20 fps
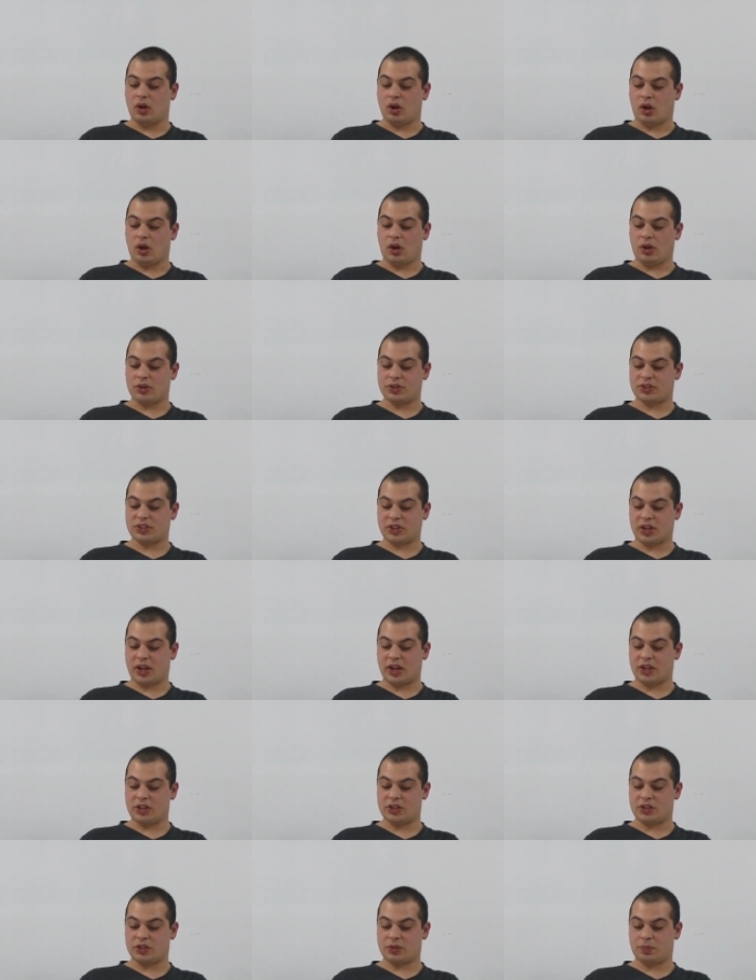All
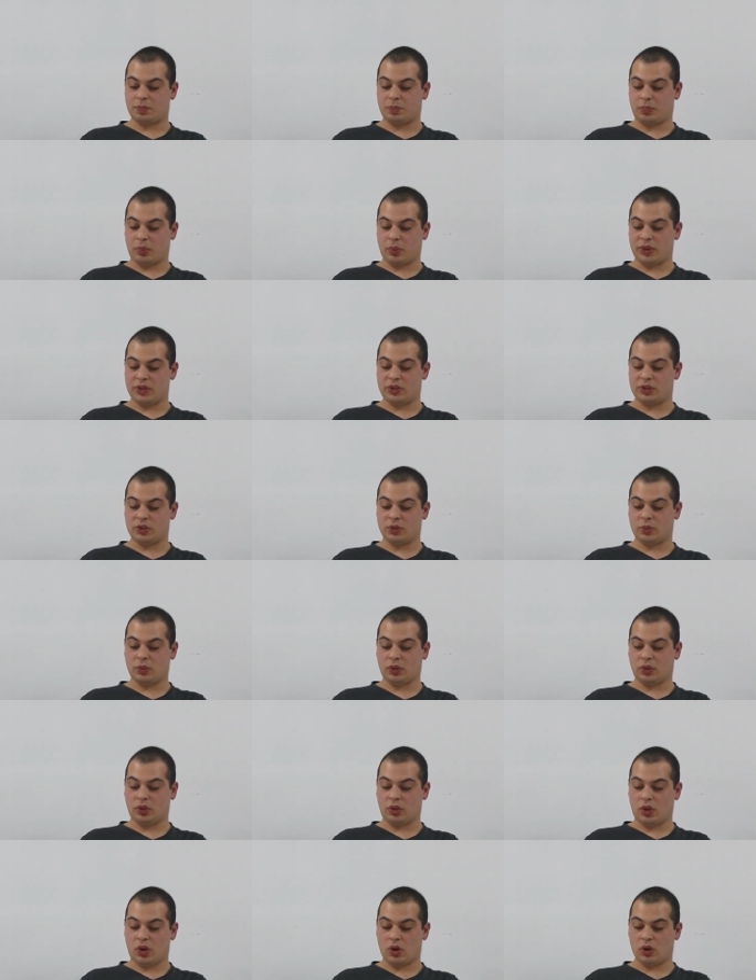signs point to a
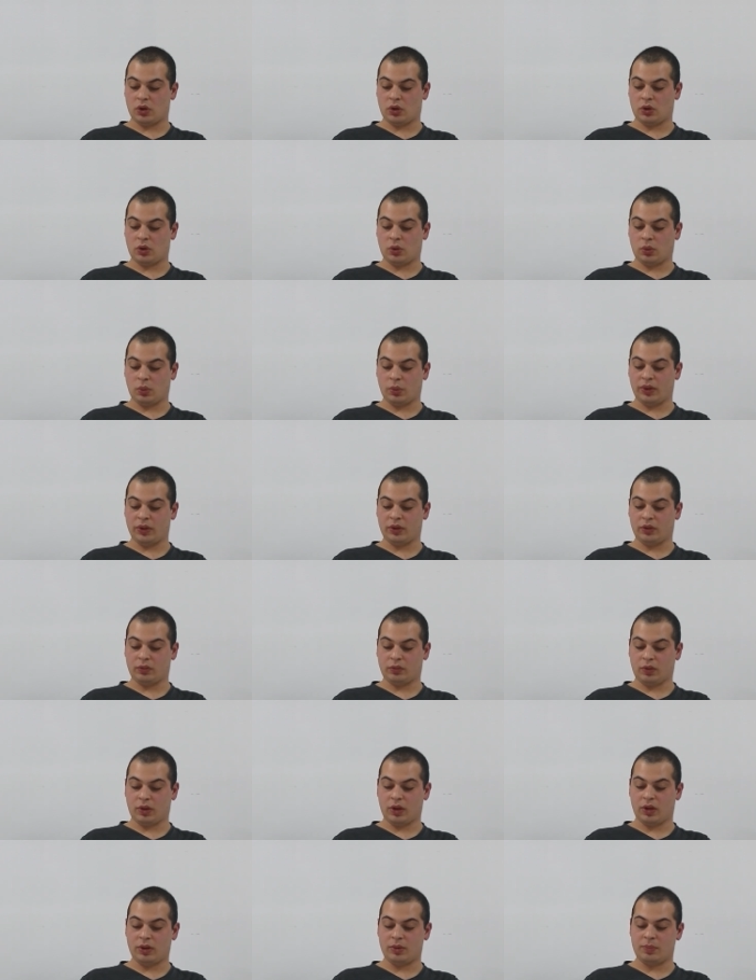longer oil
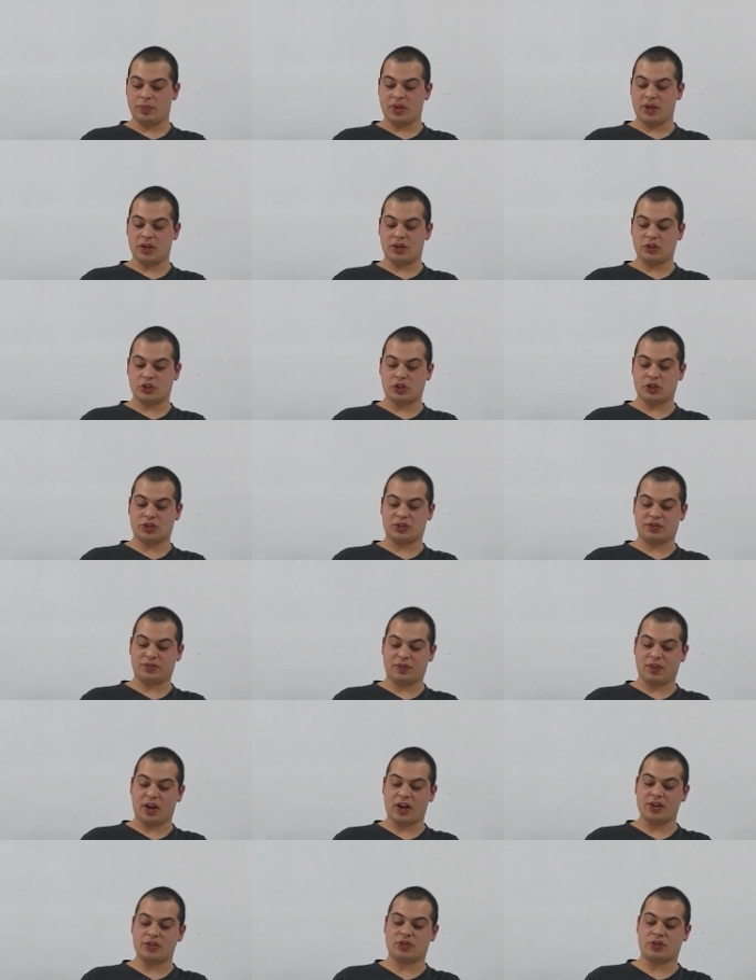run being just
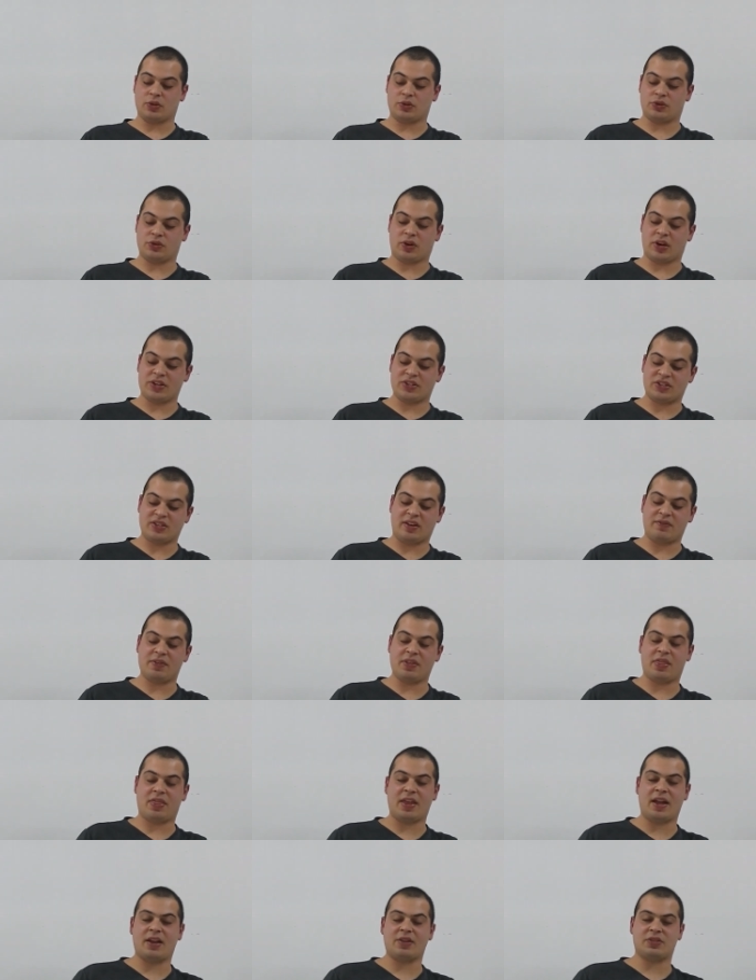fine, so try
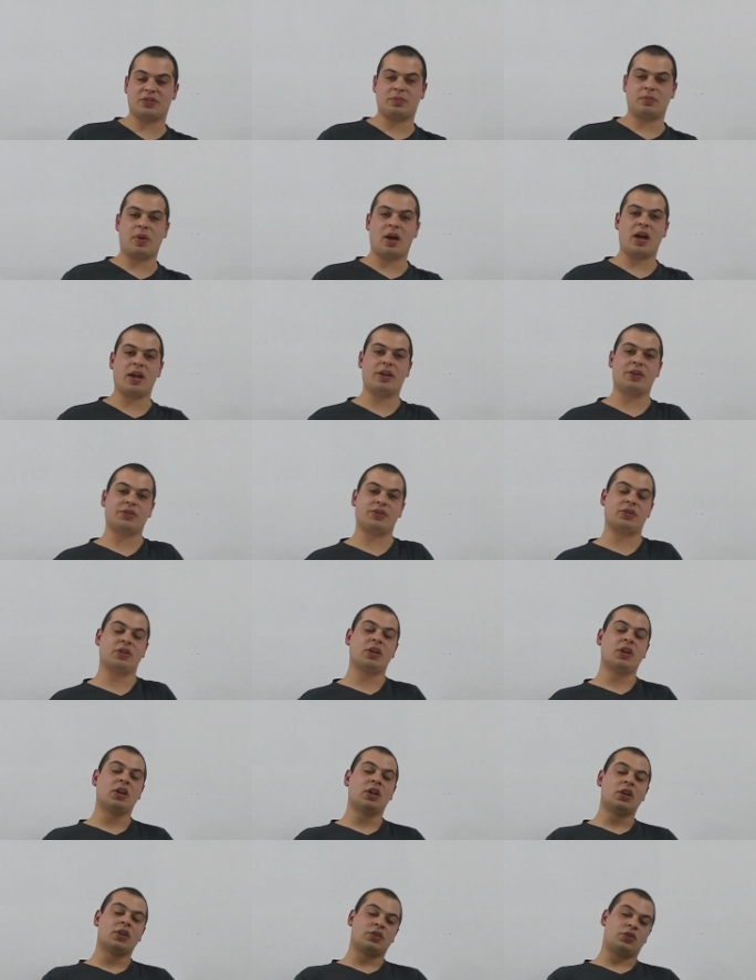7,000 miles.
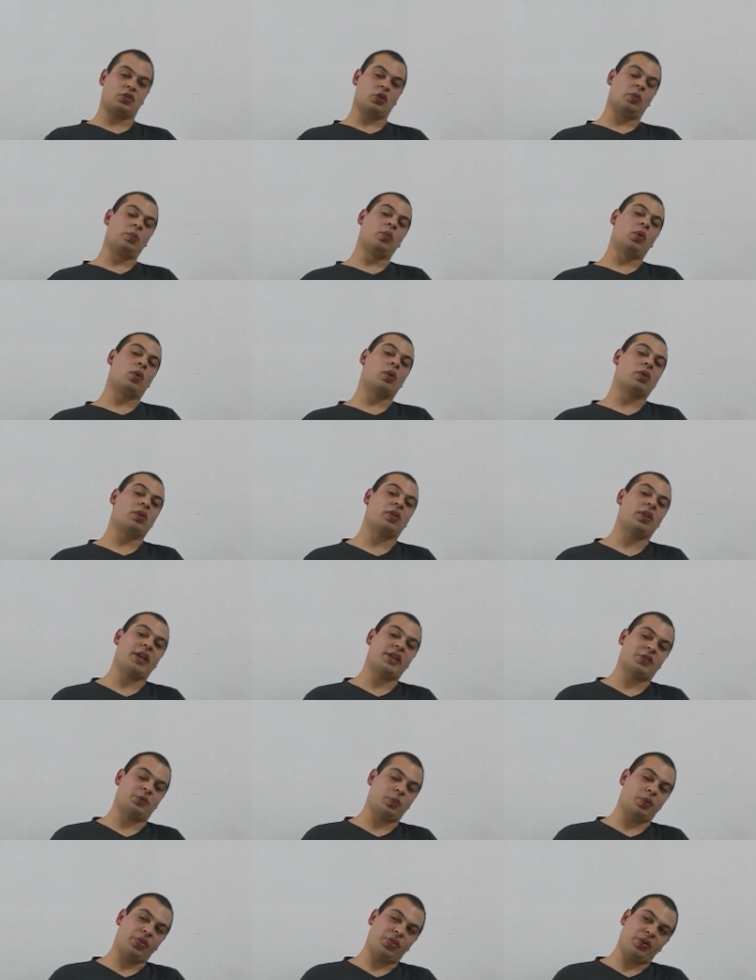So more or
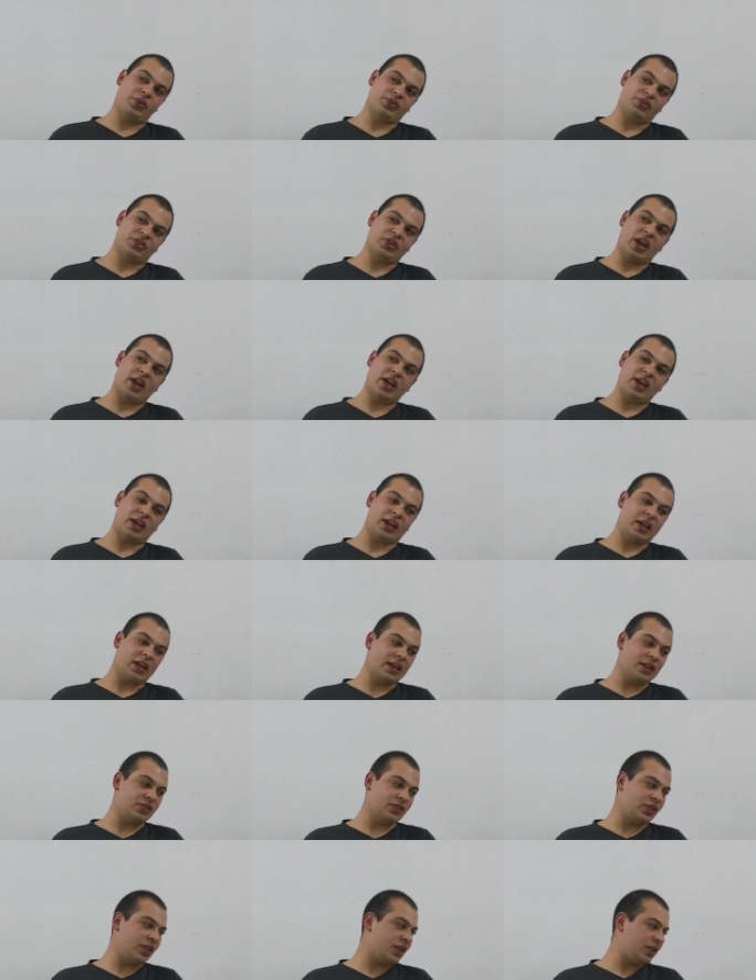less what they're saying
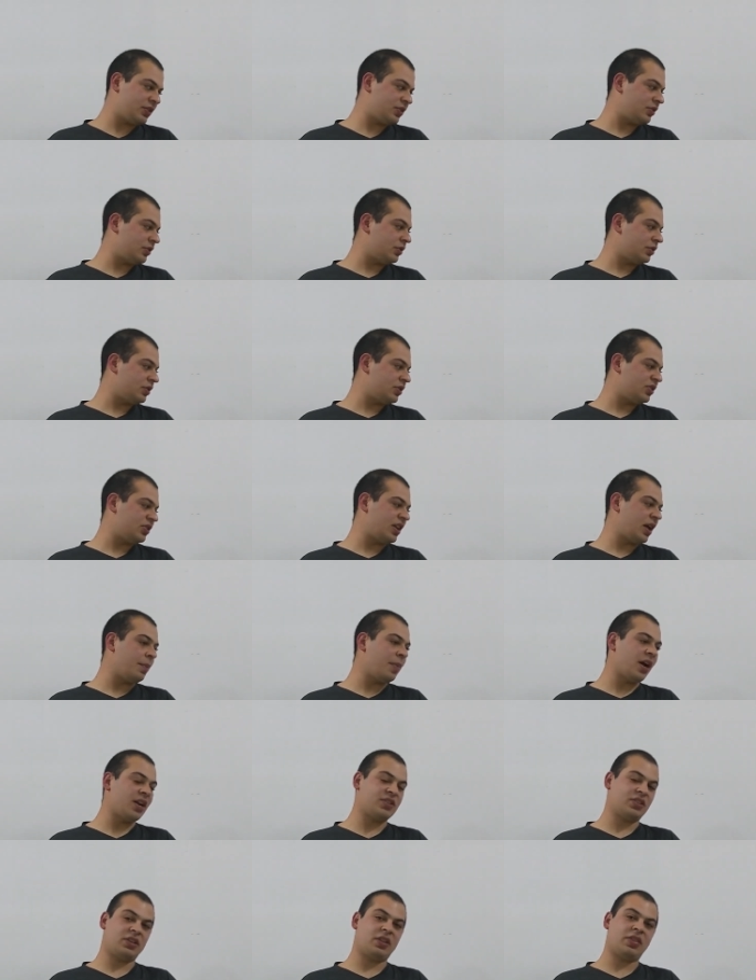is this
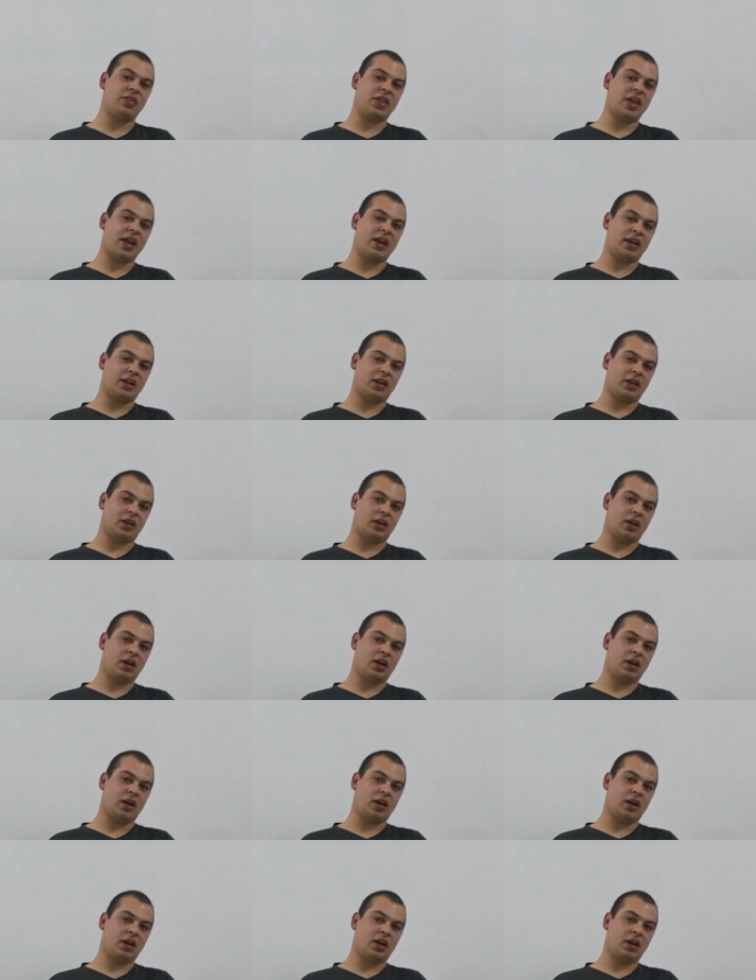semi-synthetic